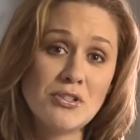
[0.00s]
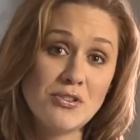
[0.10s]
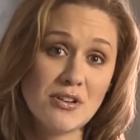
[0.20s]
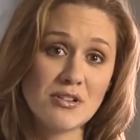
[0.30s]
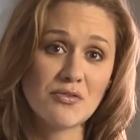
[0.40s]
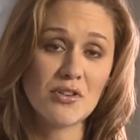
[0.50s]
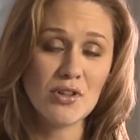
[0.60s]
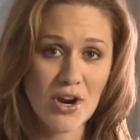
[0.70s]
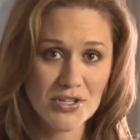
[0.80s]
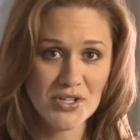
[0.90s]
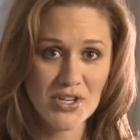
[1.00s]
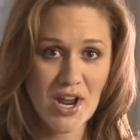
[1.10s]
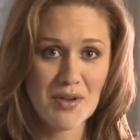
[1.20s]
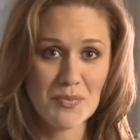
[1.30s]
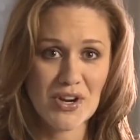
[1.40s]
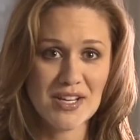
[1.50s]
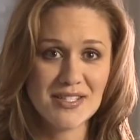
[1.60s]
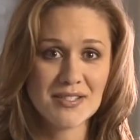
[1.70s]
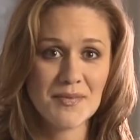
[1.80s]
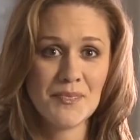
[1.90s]
two years for large and giant
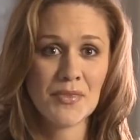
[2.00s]
breeds.